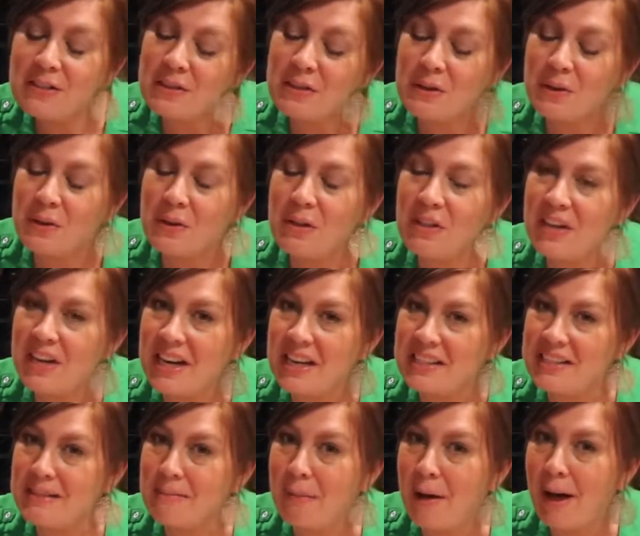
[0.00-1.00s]
to the
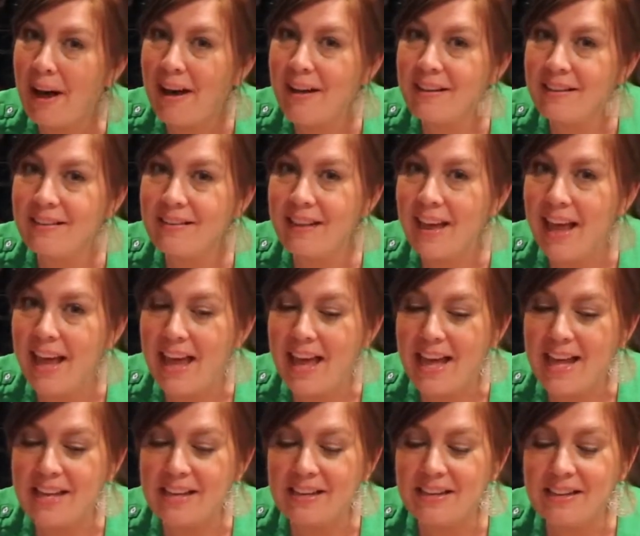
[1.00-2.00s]
next box
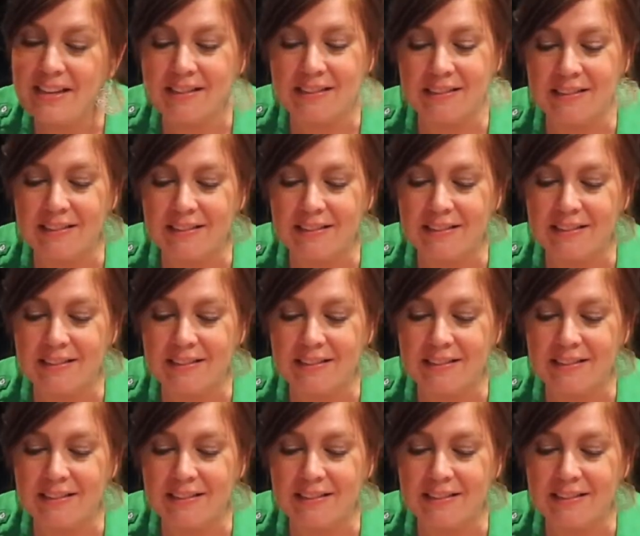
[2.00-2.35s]
and